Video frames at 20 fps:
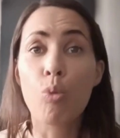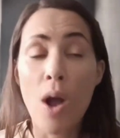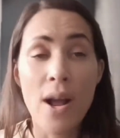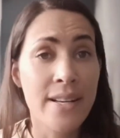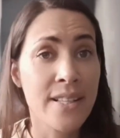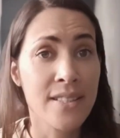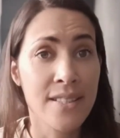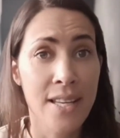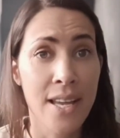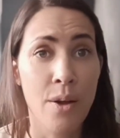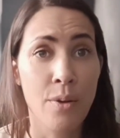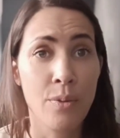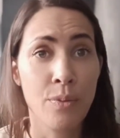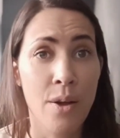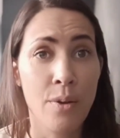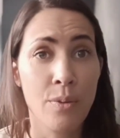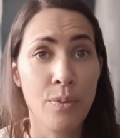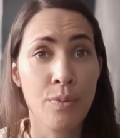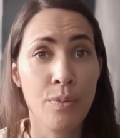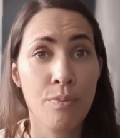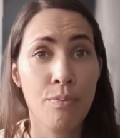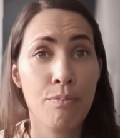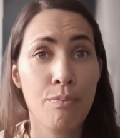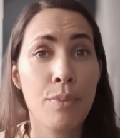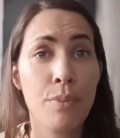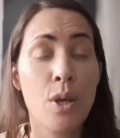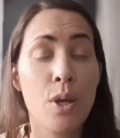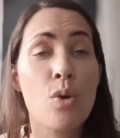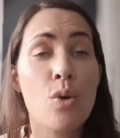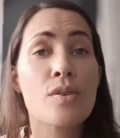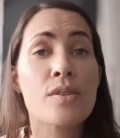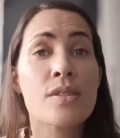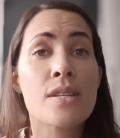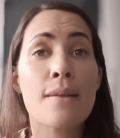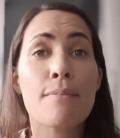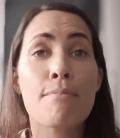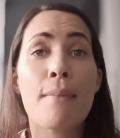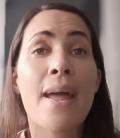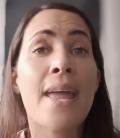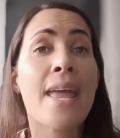it down because it
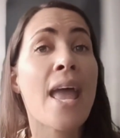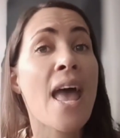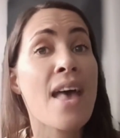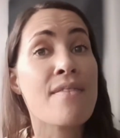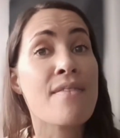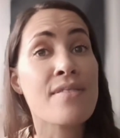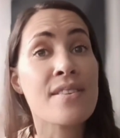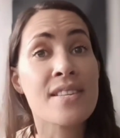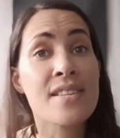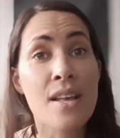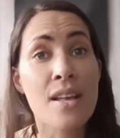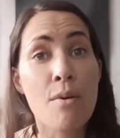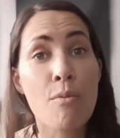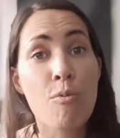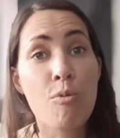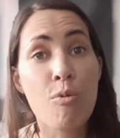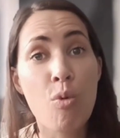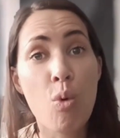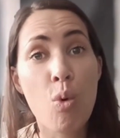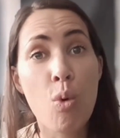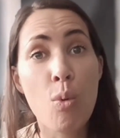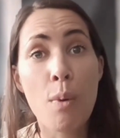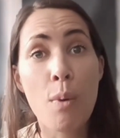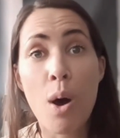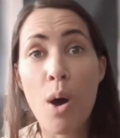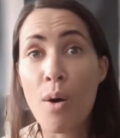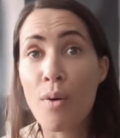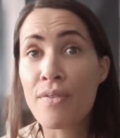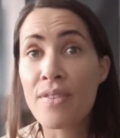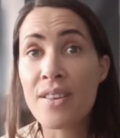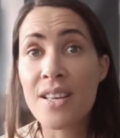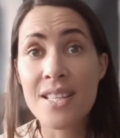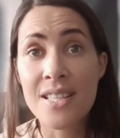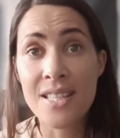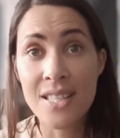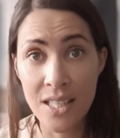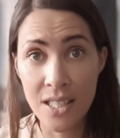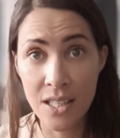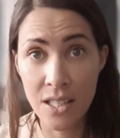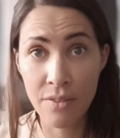may have some form of
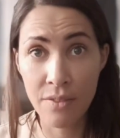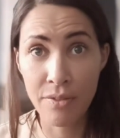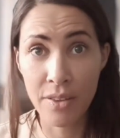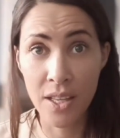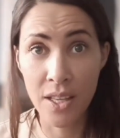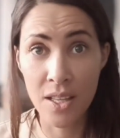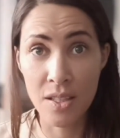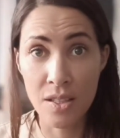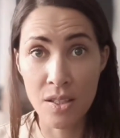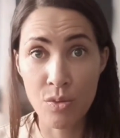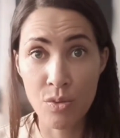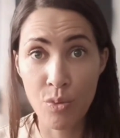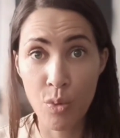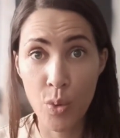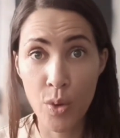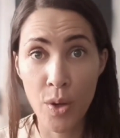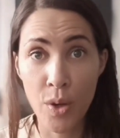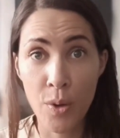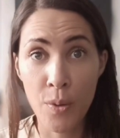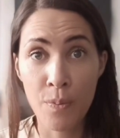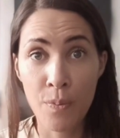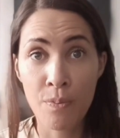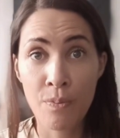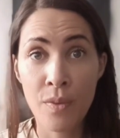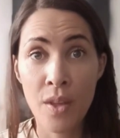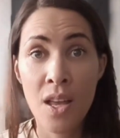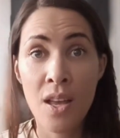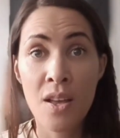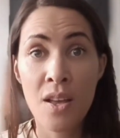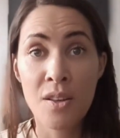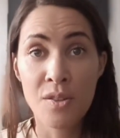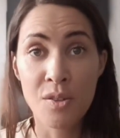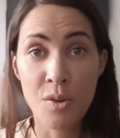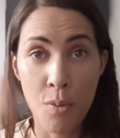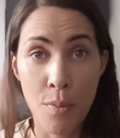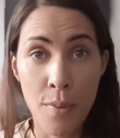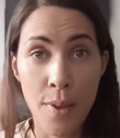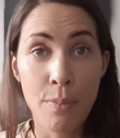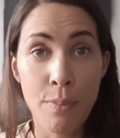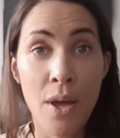significance for you. So
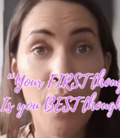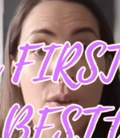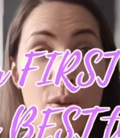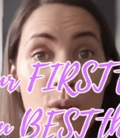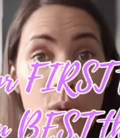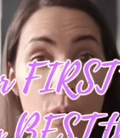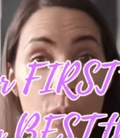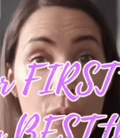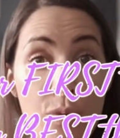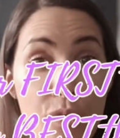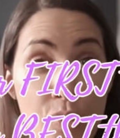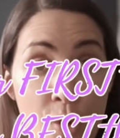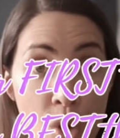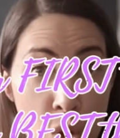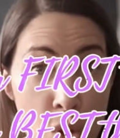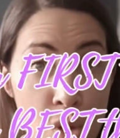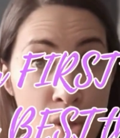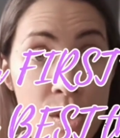remember, your first